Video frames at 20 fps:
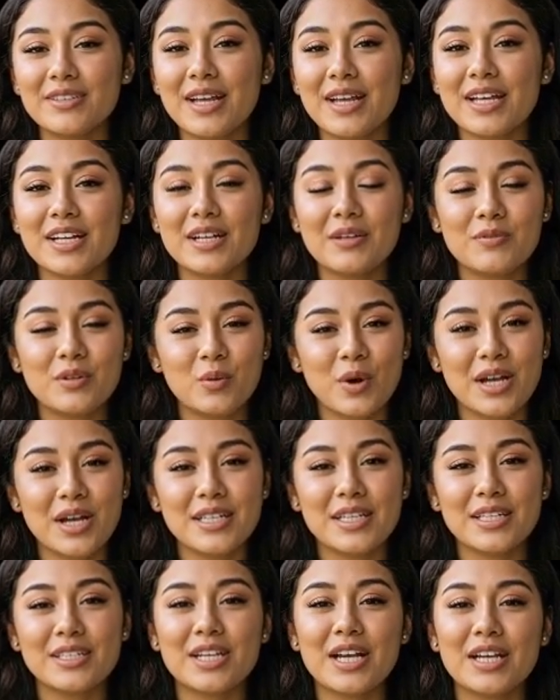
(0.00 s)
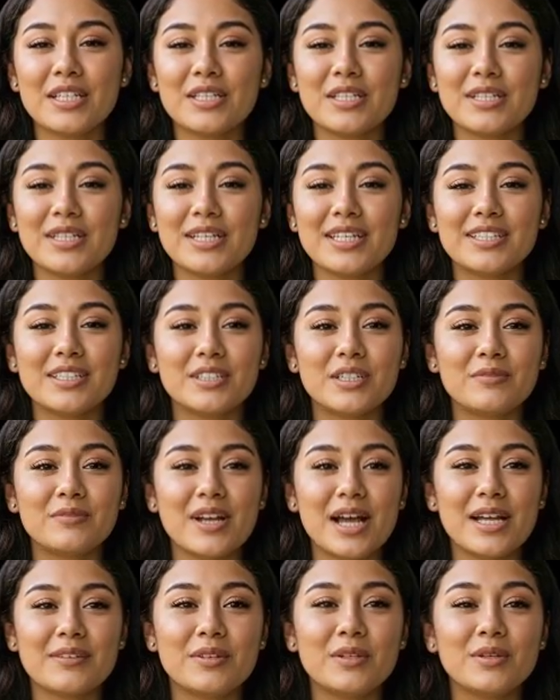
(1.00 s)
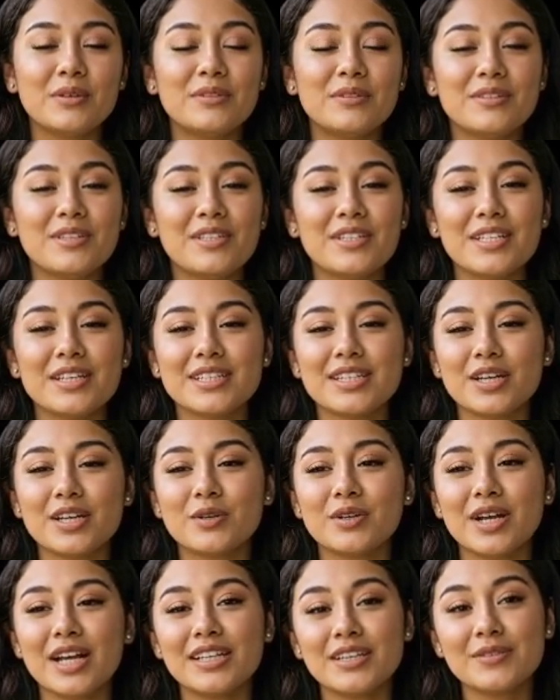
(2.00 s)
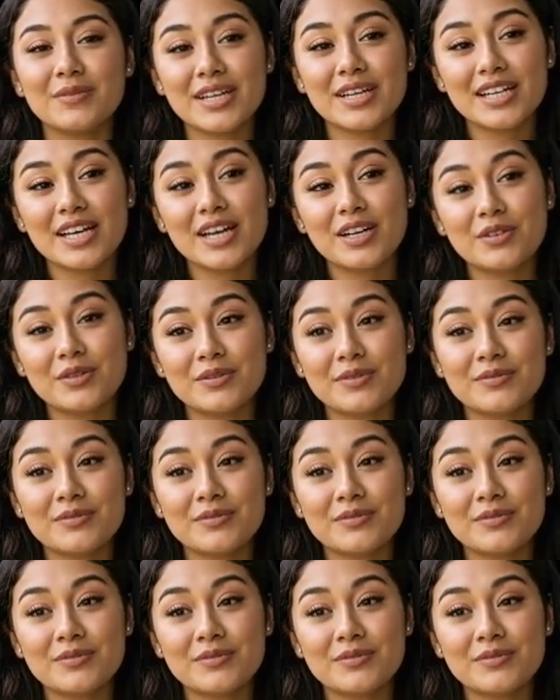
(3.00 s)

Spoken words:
Thank you for watching Dr. Lisa Survival. See you next video.